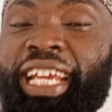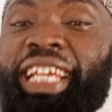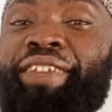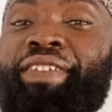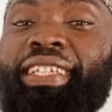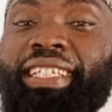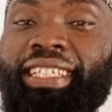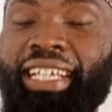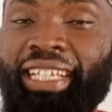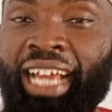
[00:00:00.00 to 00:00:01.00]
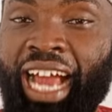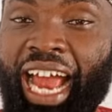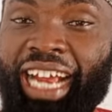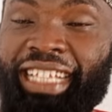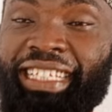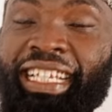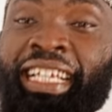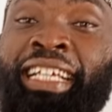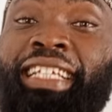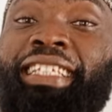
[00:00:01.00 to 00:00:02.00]
He visited. I can
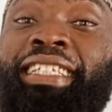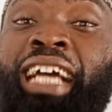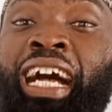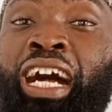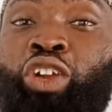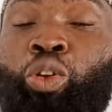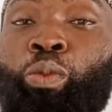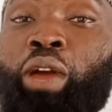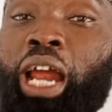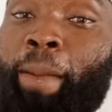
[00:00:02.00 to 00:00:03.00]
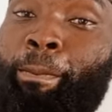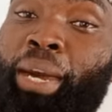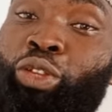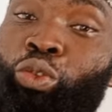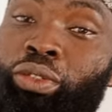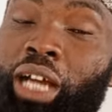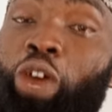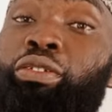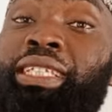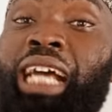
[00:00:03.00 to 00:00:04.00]
say zara Muhammadun
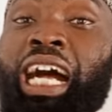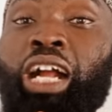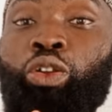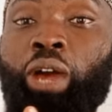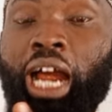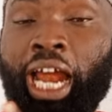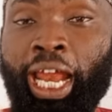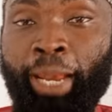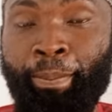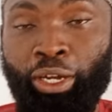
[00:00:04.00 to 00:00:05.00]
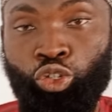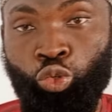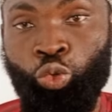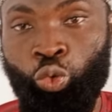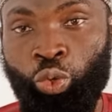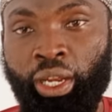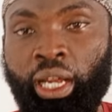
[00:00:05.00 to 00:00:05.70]
or zara Ahmadu.